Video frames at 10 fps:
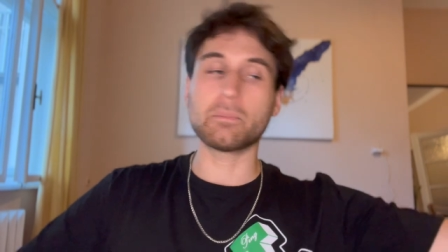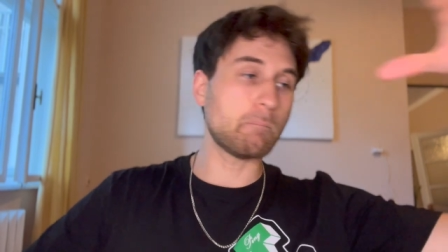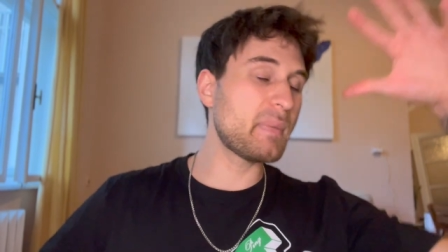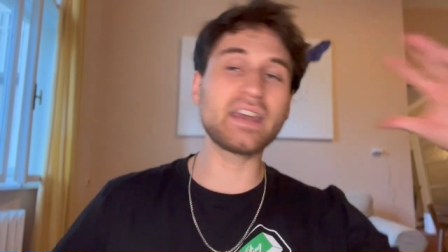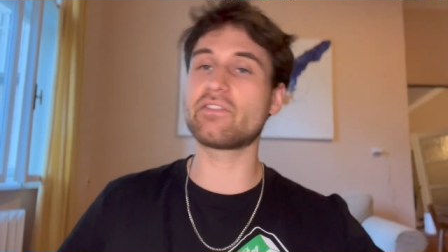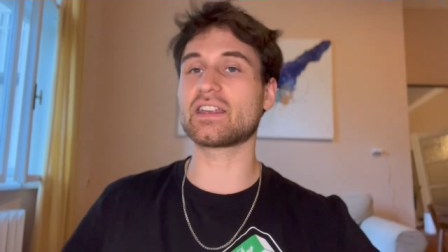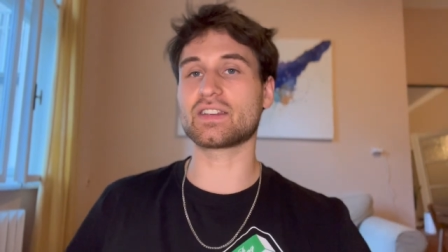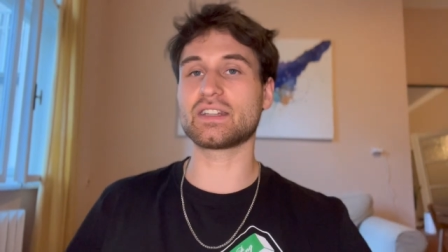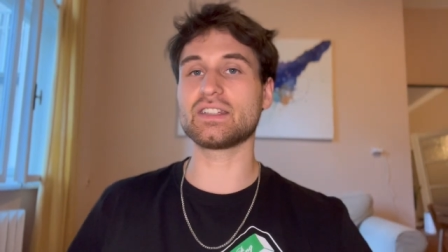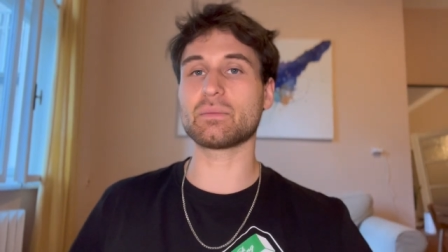
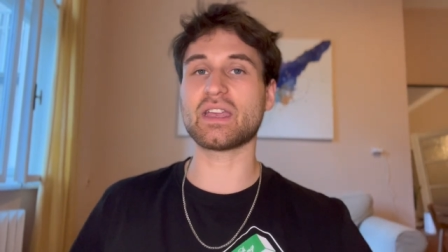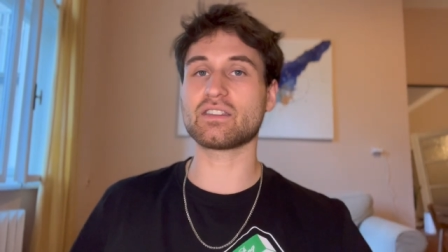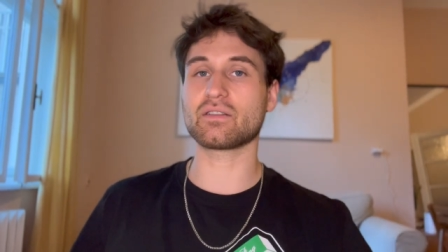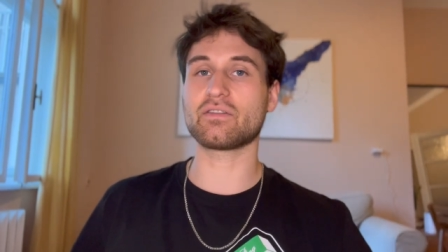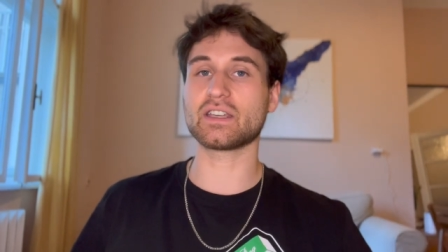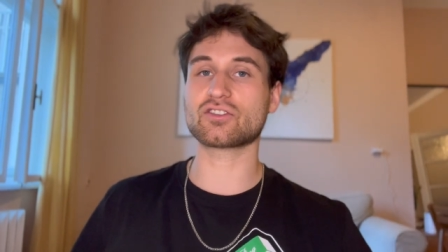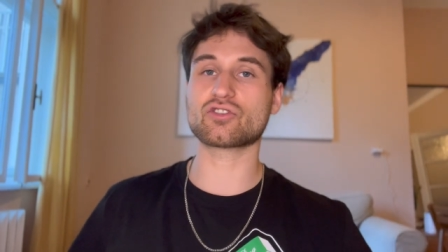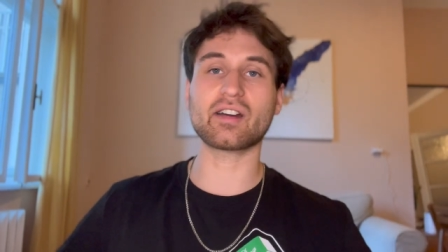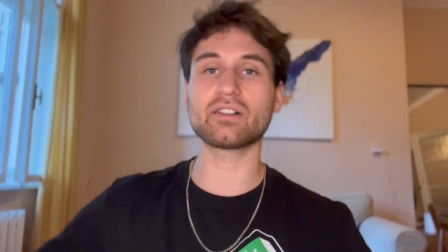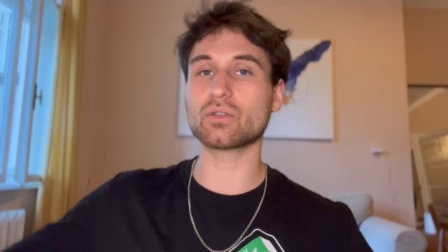manifested these amazing things,
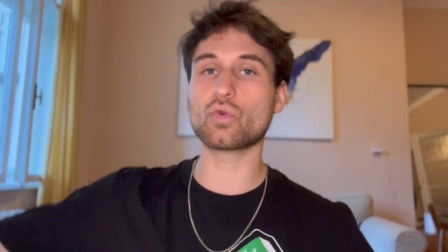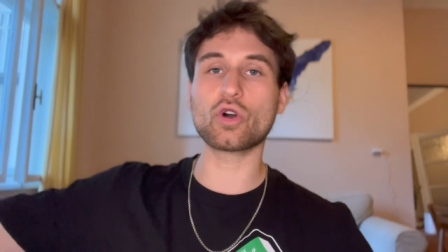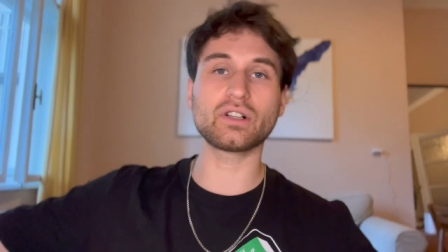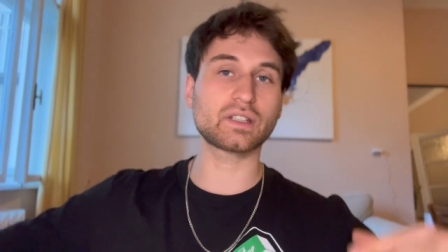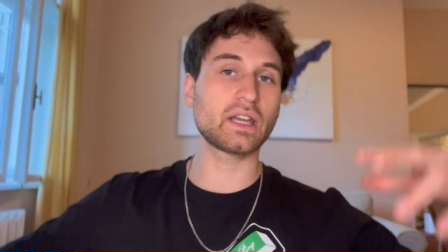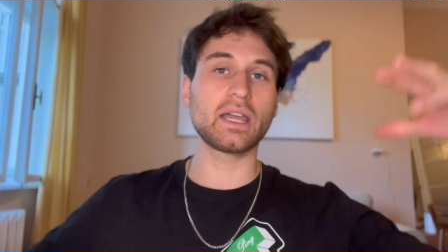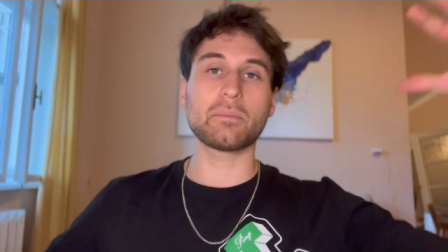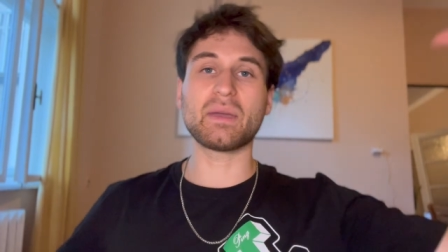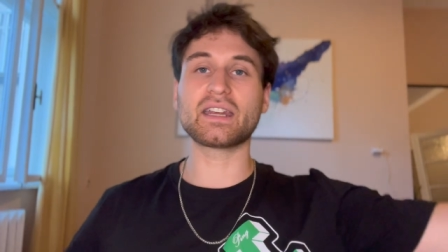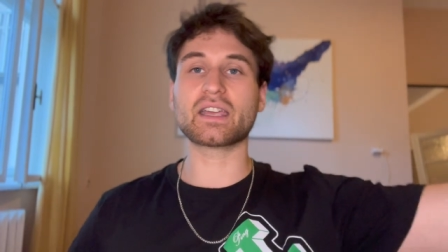traveled the world,
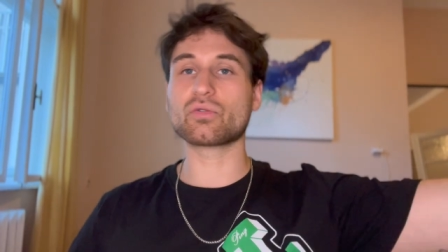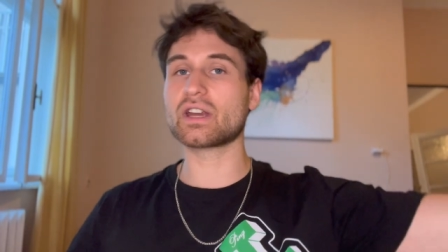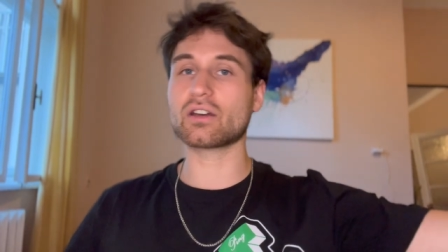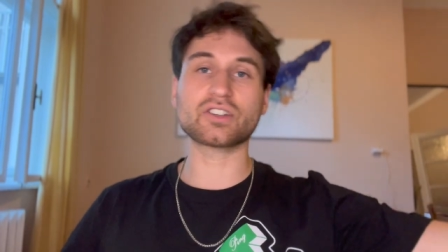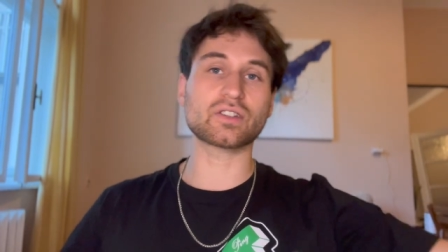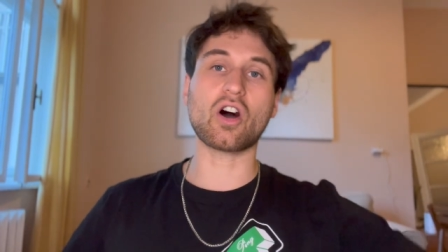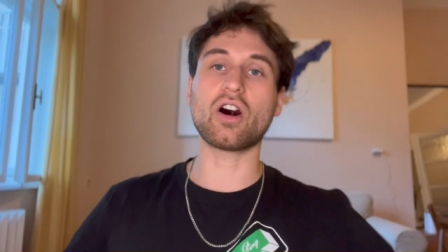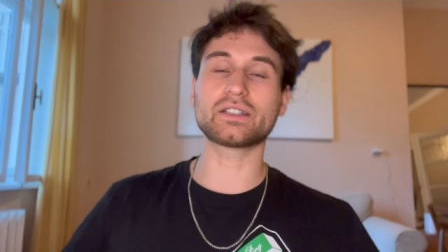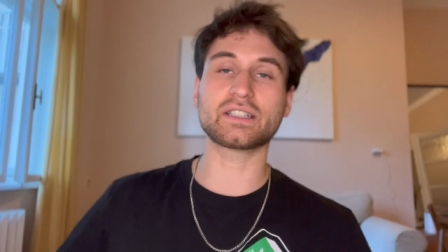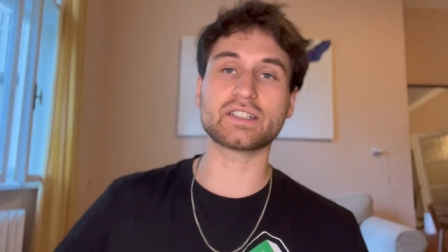made a career as an
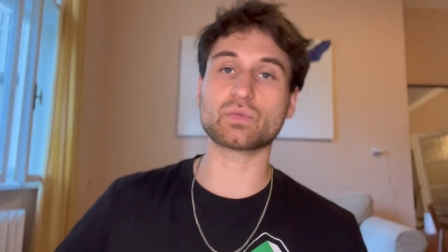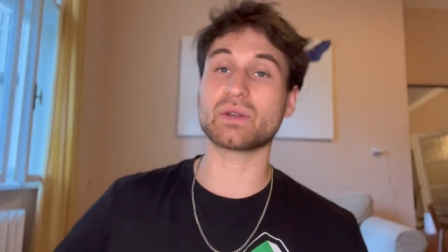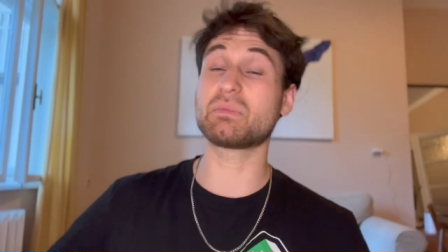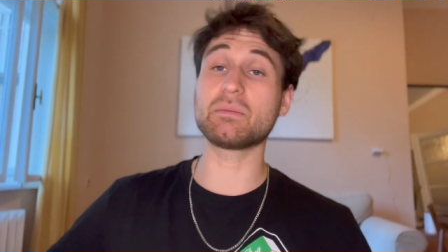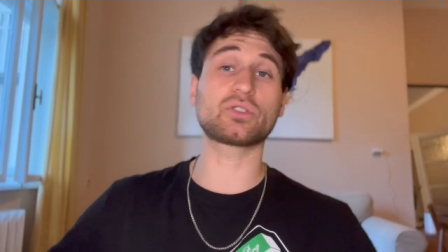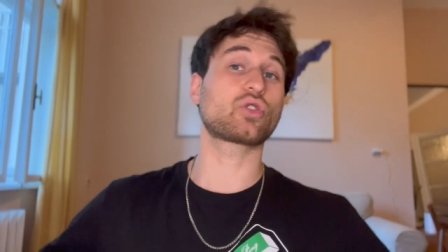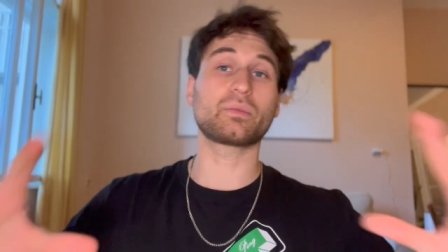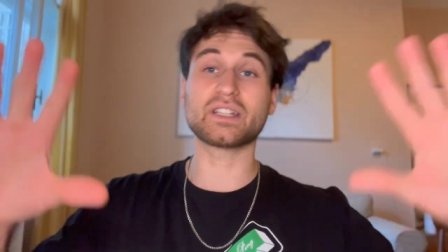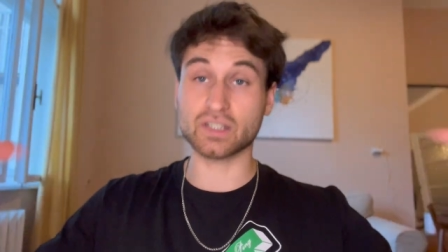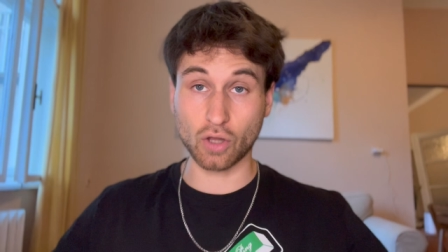artist when people told me
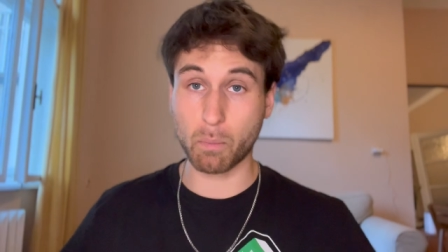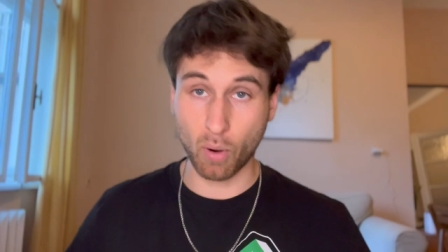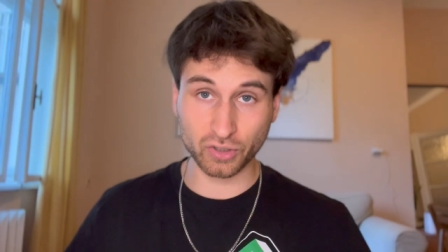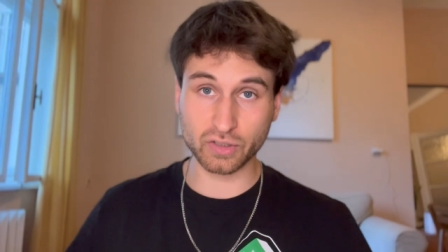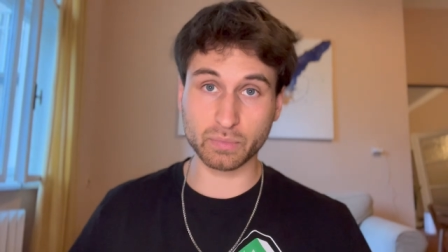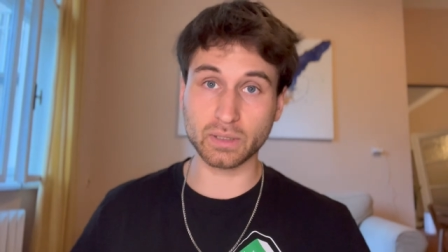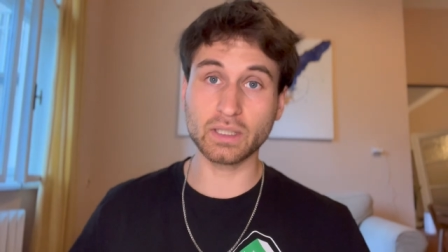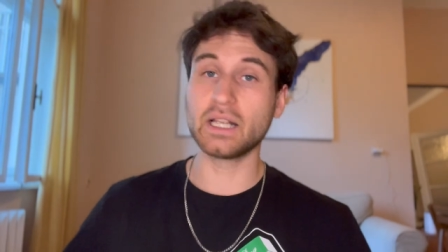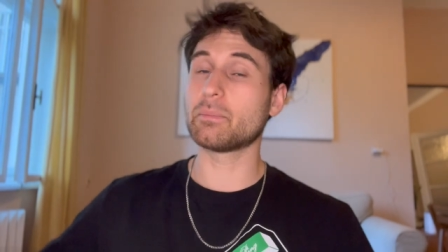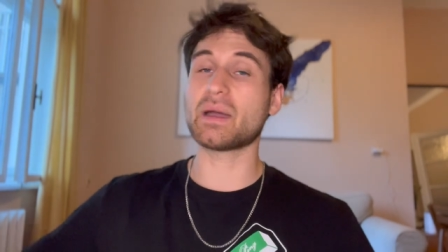it's not possible,
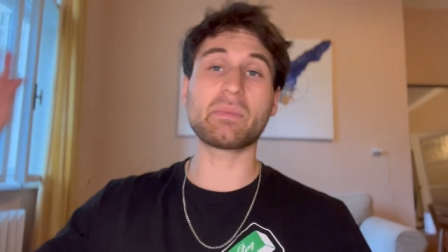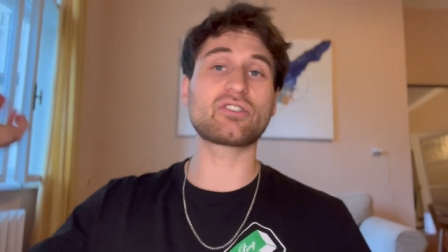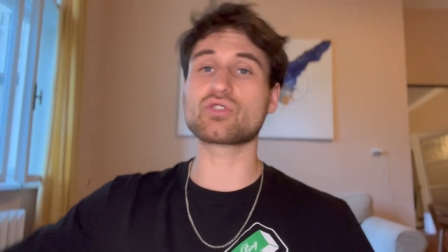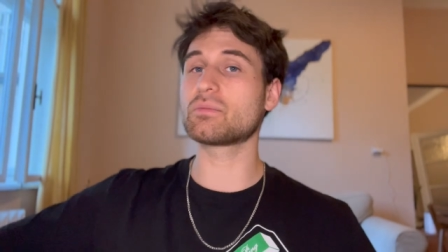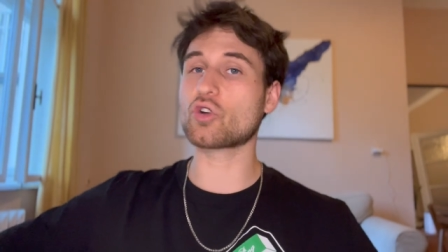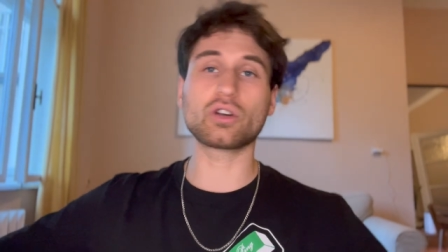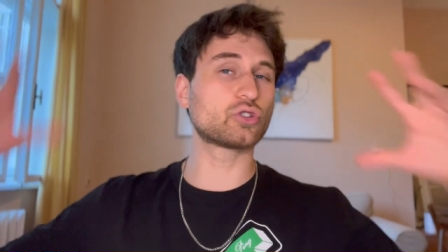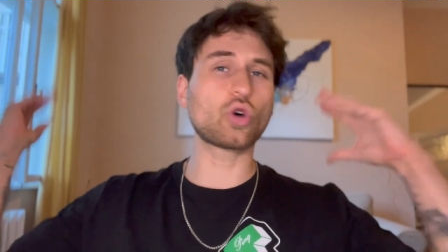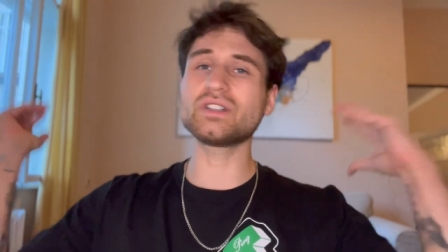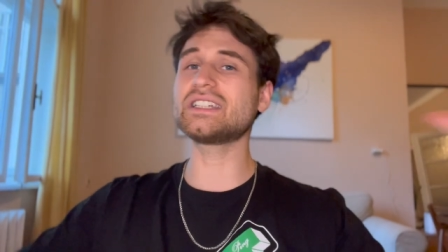met my dream girl, and
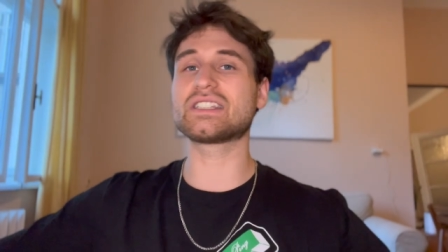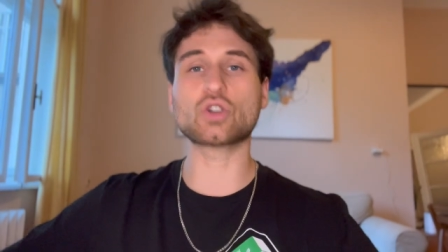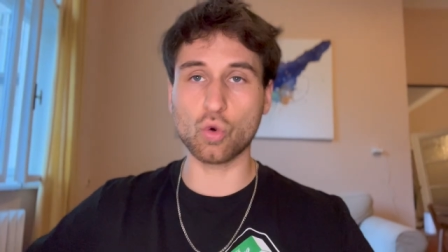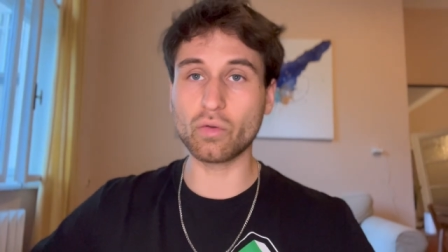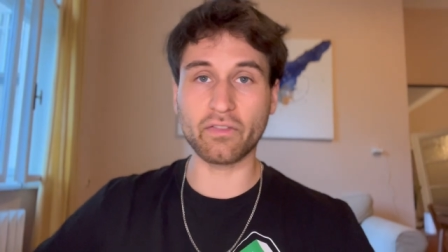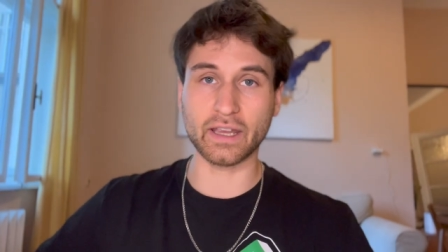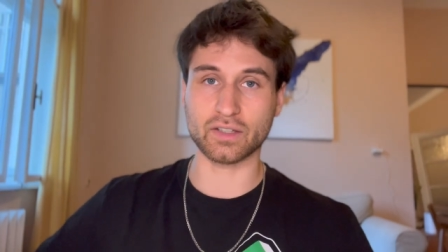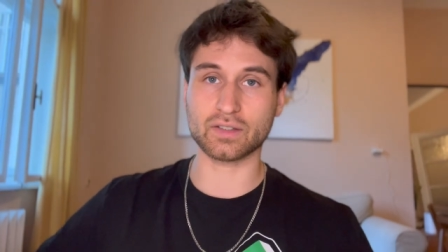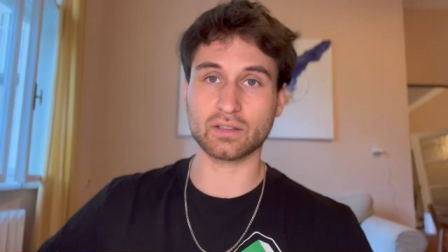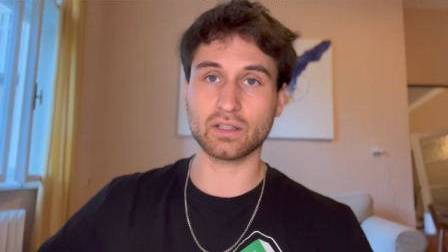all these cool things.